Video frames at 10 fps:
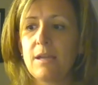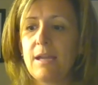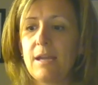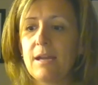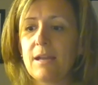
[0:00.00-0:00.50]

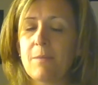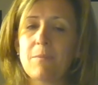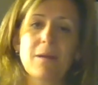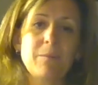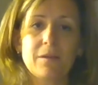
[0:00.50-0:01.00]
and I
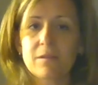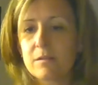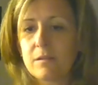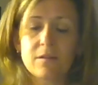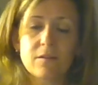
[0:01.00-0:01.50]
might be a
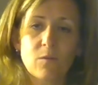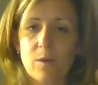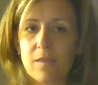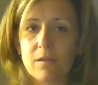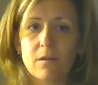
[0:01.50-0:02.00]
little under the
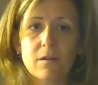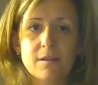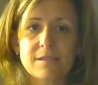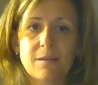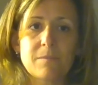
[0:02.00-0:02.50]
weather
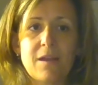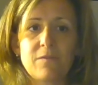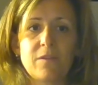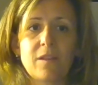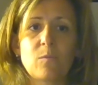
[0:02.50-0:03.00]
because I'm
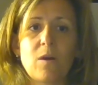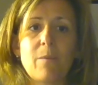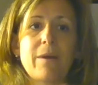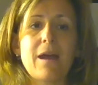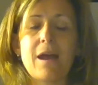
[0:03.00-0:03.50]
not feeling
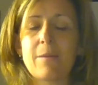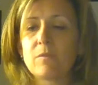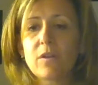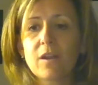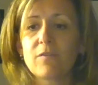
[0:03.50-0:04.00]
well, but
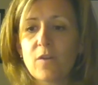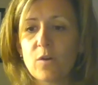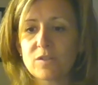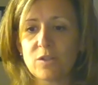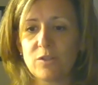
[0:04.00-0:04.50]
I'm looking
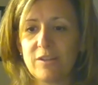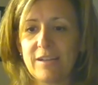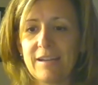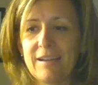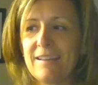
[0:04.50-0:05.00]
forward to
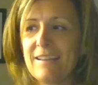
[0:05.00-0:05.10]
learning.